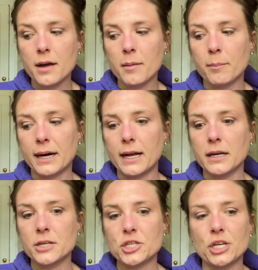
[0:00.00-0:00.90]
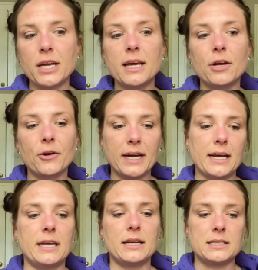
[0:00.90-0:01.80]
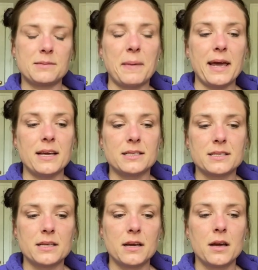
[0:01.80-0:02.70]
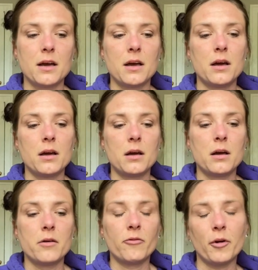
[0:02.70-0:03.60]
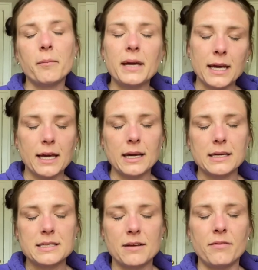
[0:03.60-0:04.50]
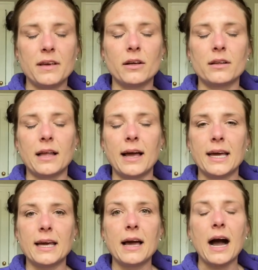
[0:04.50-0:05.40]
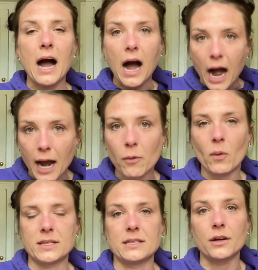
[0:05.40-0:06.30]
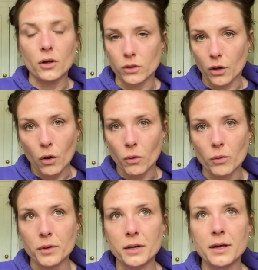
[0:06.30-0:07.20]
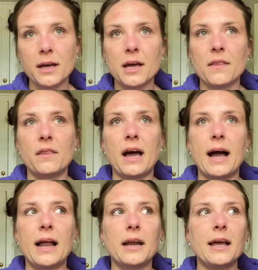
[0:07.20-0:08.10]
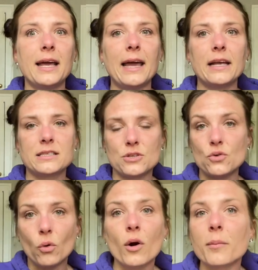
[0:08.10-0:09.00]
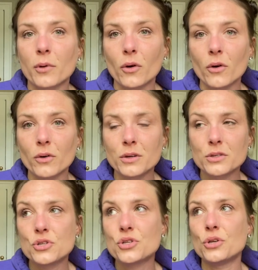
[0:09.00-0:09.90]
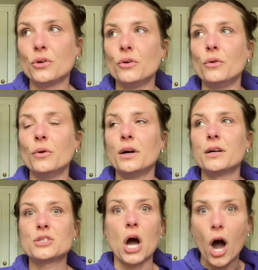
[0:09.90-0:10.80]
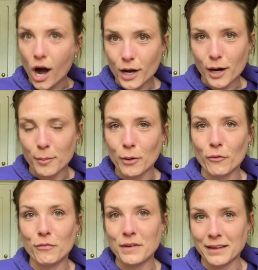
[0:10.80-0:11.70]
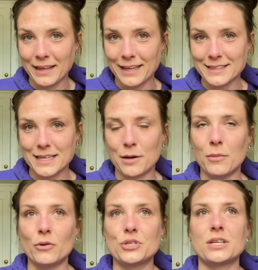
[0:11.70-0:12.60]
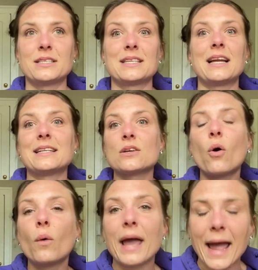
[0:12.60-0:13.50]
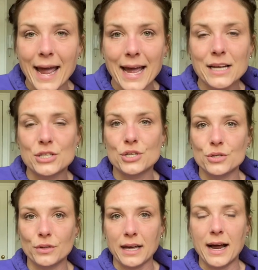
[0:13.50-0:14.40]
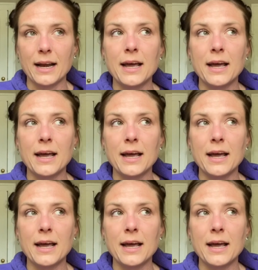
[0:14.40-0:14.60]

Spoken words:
but she created a space for me to feel like I wasn't alone, that it's normal to talk about feelings and emotions, that it's okay to do that.